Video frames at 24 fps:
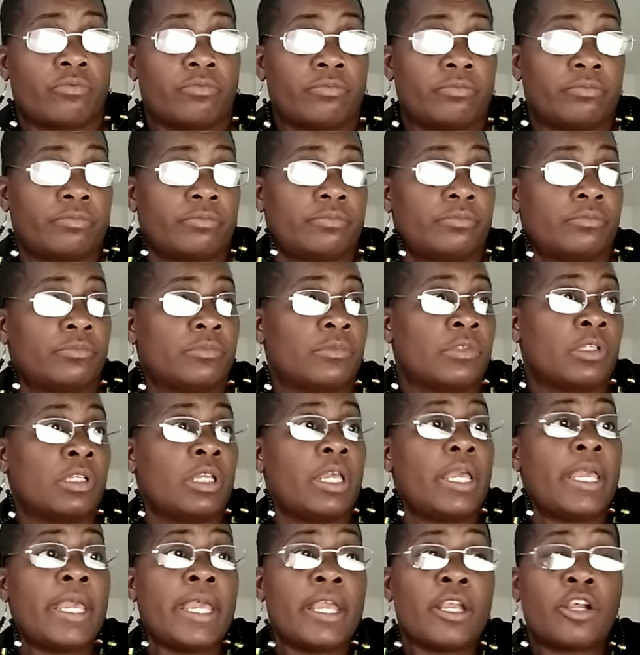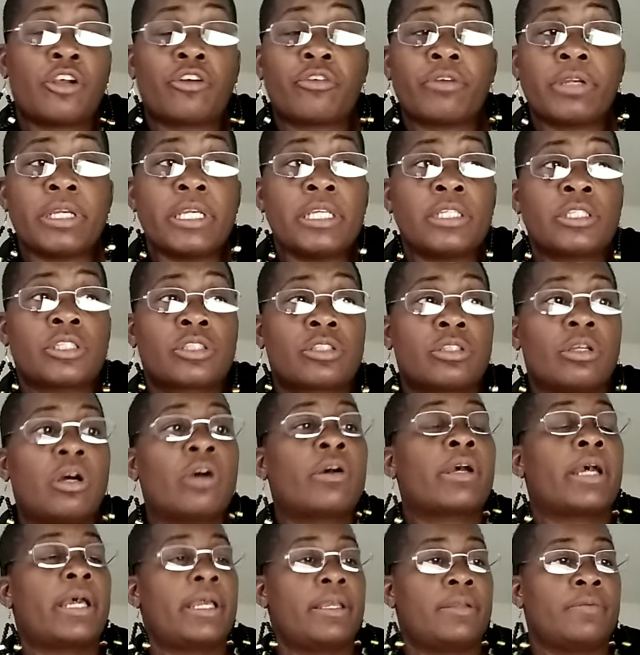The AHA CPR and
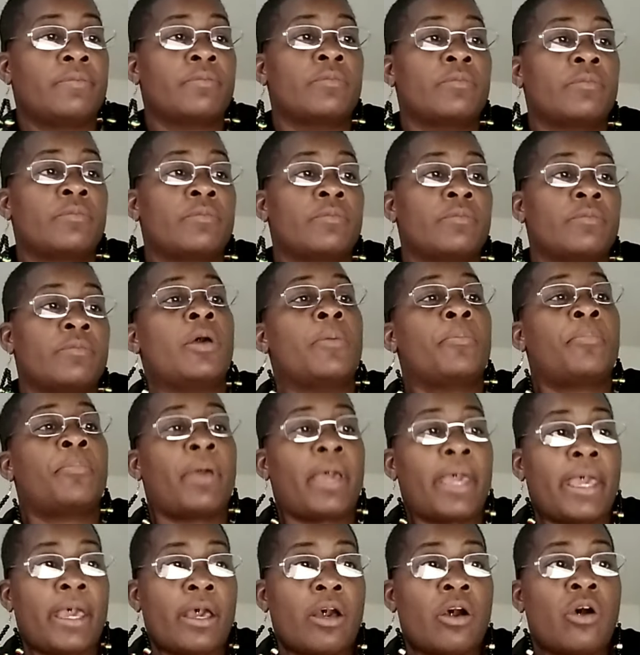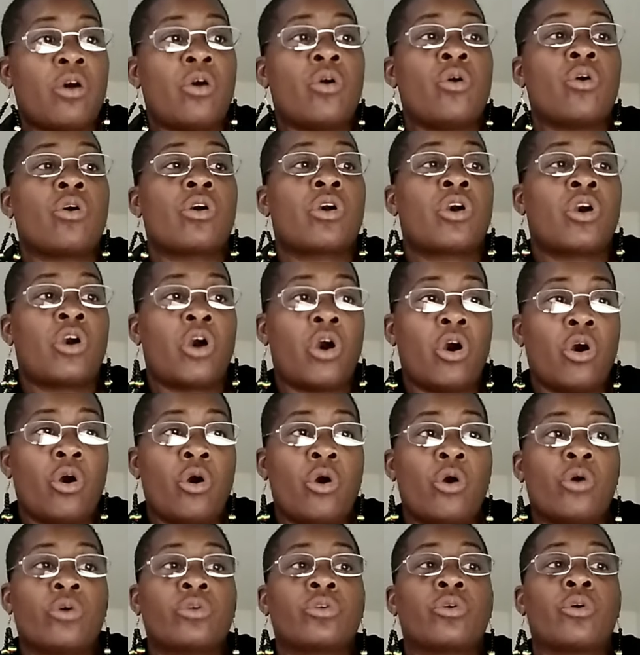ECC guideline updates:
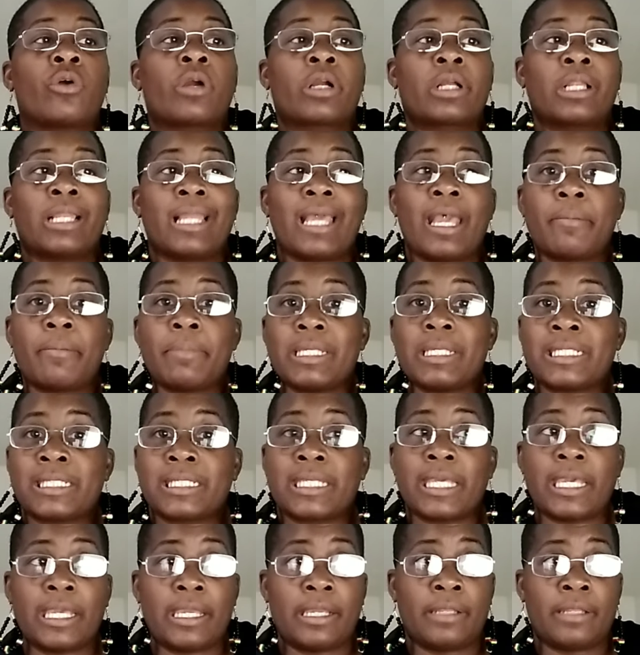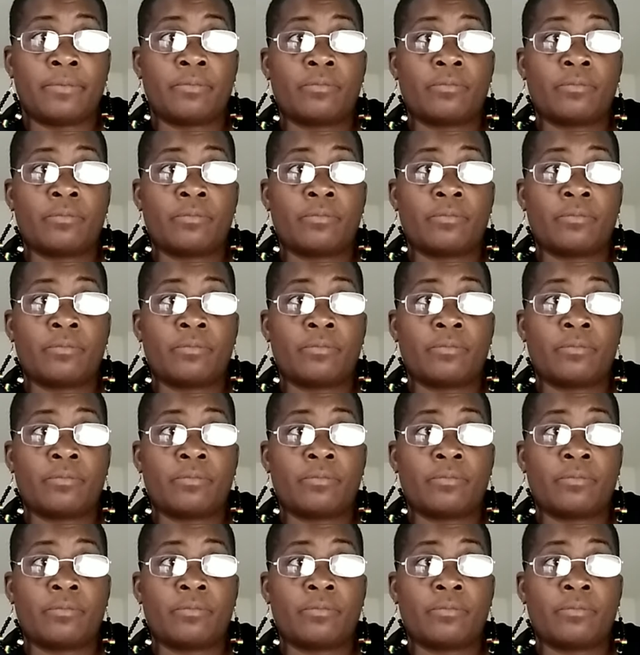hand only